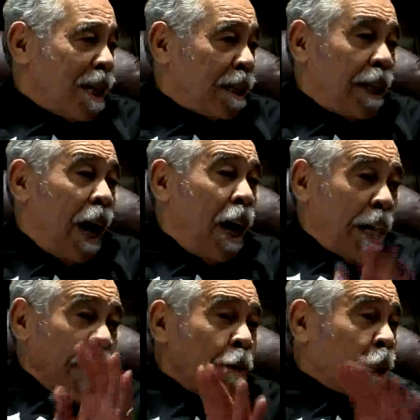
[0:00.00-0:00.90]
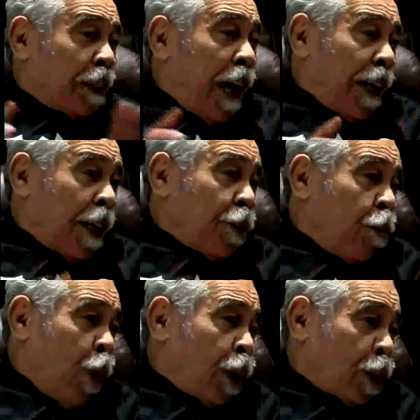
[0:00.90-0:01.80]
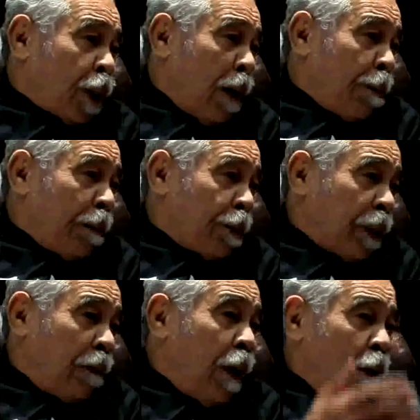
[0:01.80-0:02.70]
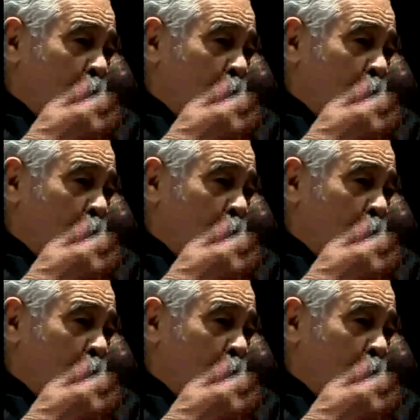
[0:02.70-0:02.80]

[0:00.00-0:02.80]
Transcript: Yes. Now, he was not in the workshop himself.